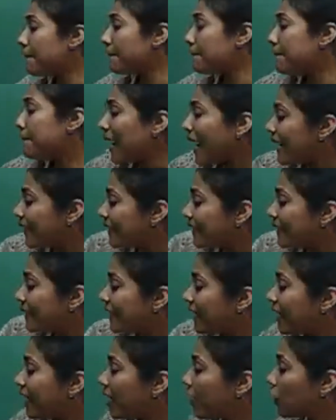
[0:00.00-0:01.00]
but
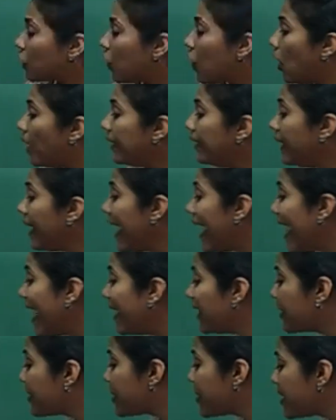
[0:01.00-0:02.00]
they are on
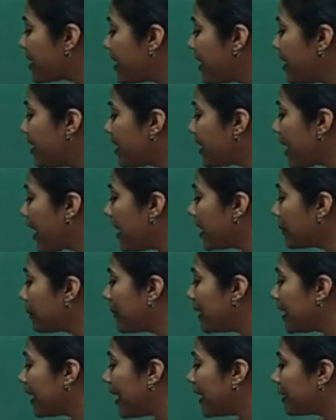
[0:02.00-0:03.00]
adjacent
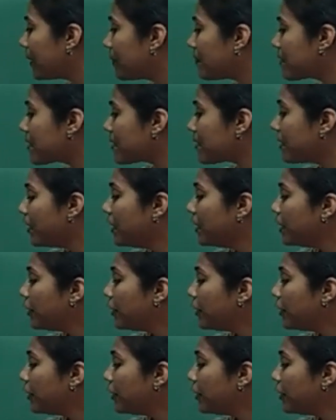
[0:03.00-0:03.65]
carbon atoms.